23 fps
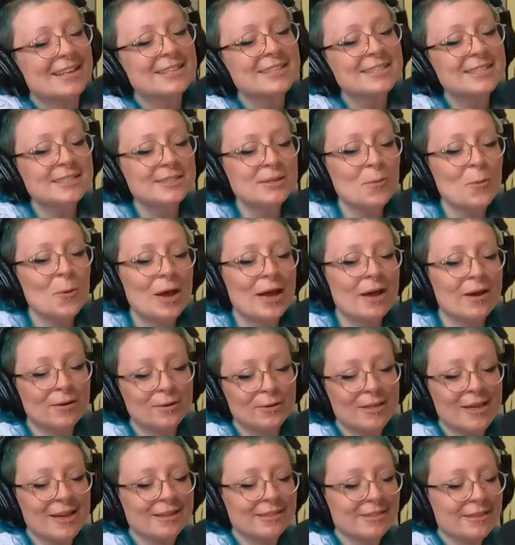is the way I'll
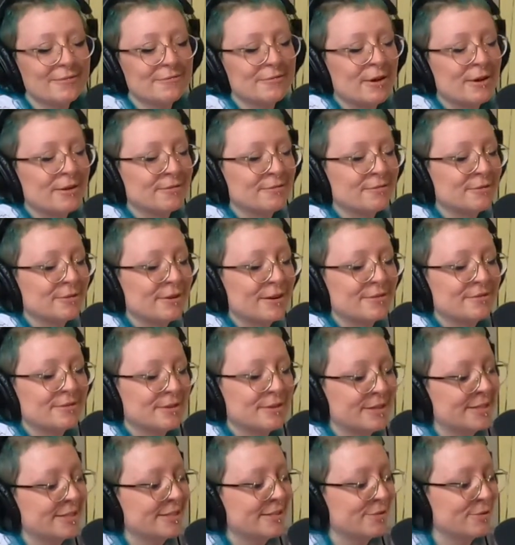like live on forever,
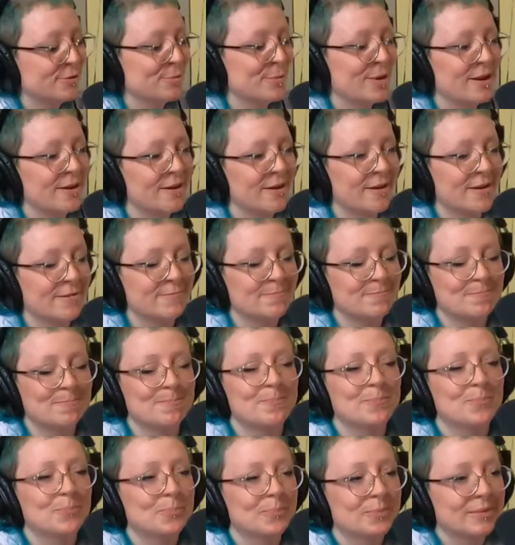is through my art.
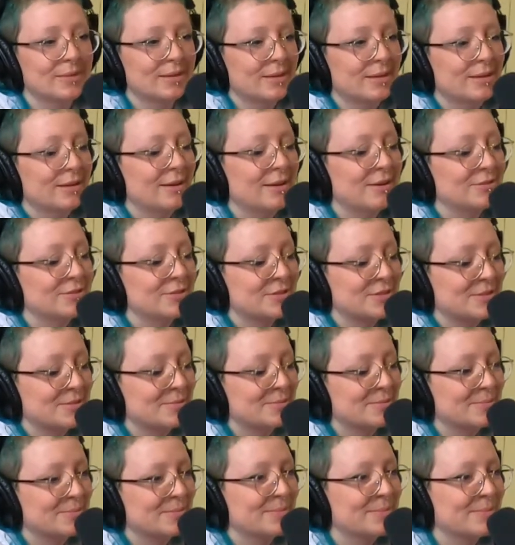I'll just
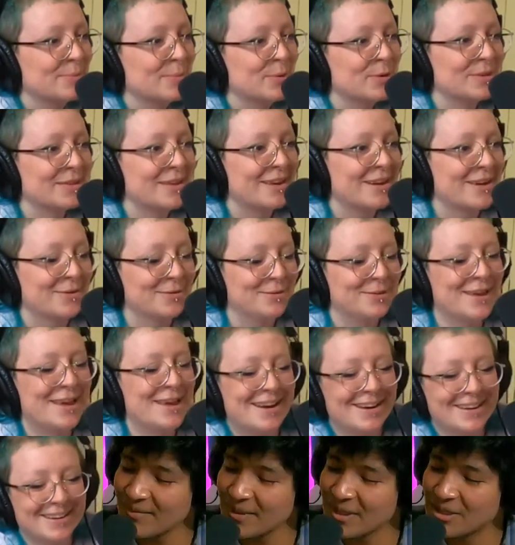put that out there.
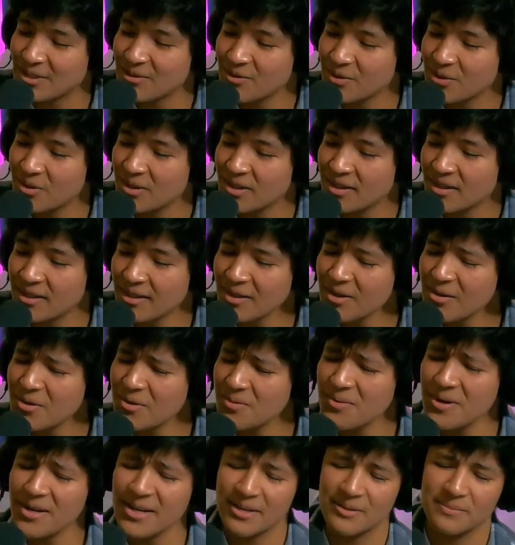Live through right. No, you're
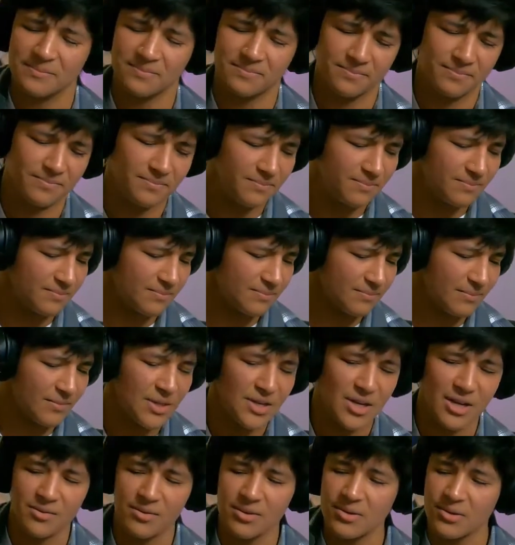right. You're
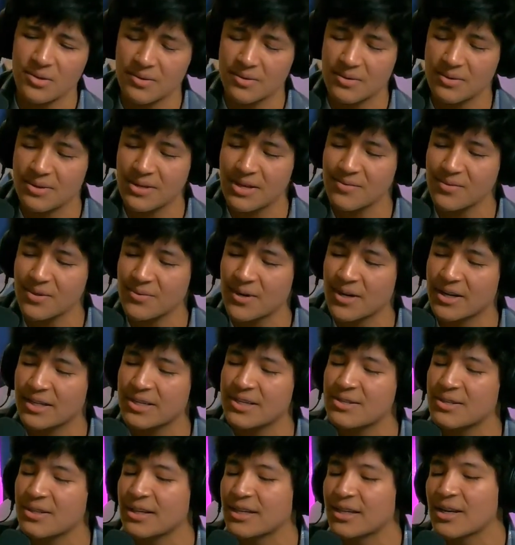definitely right,
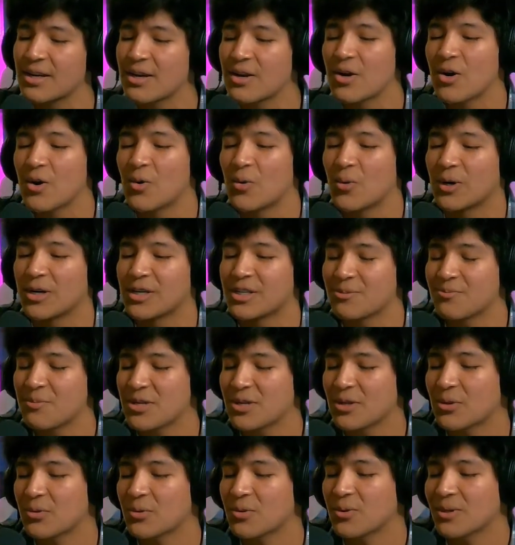because you're like, well, I
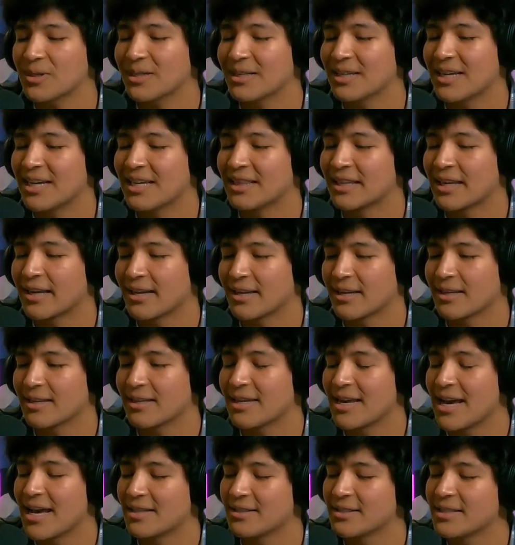speak through it, and like
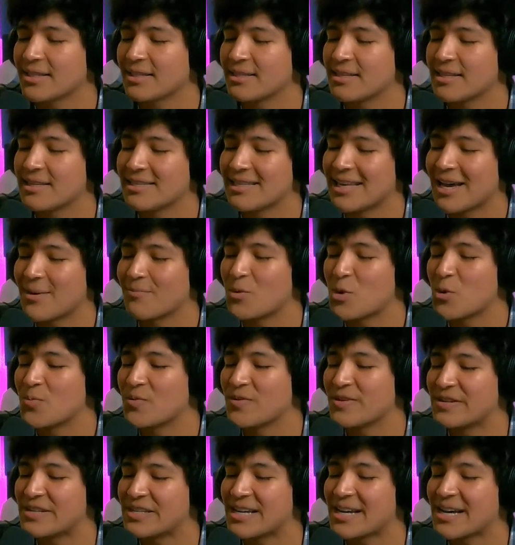at least in that
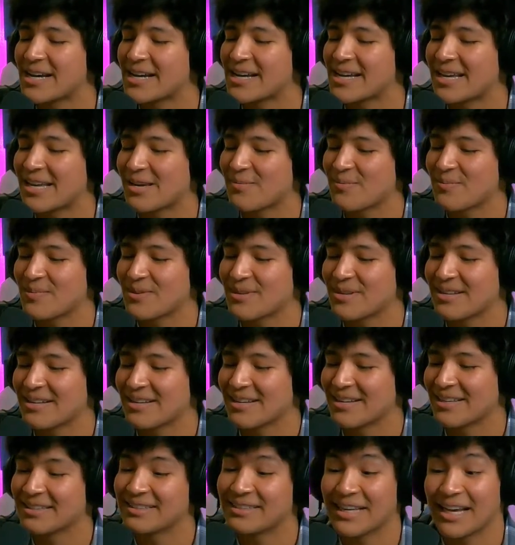moment of time,
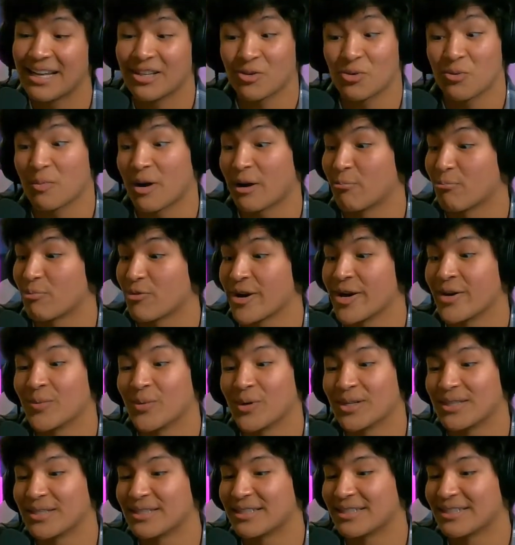that's where my brain
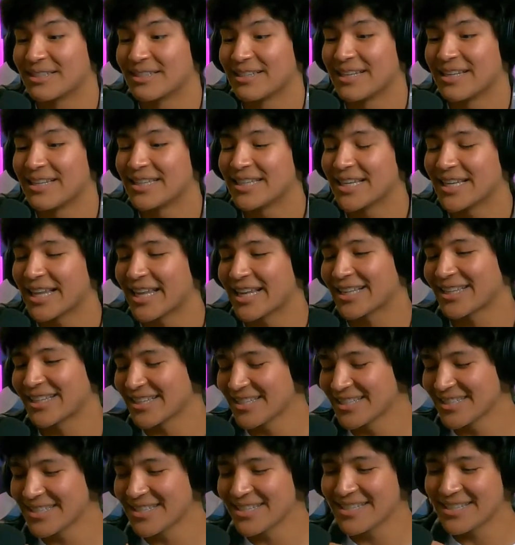was. They're like,
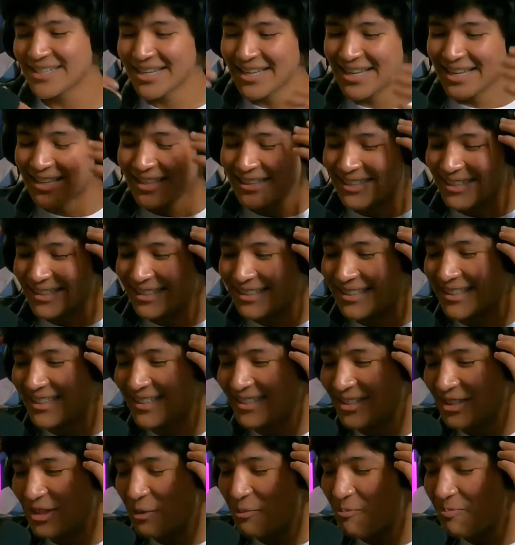this is
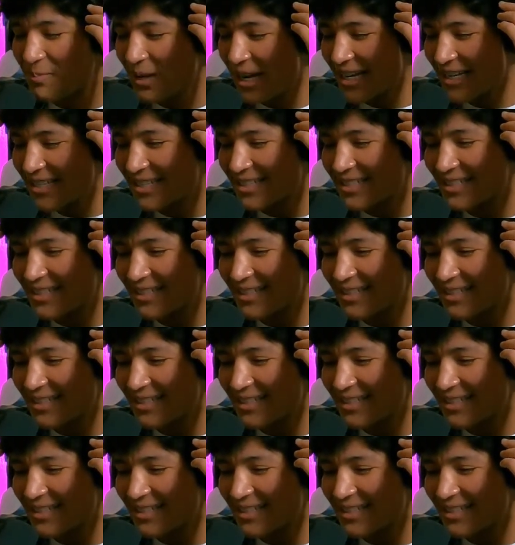the best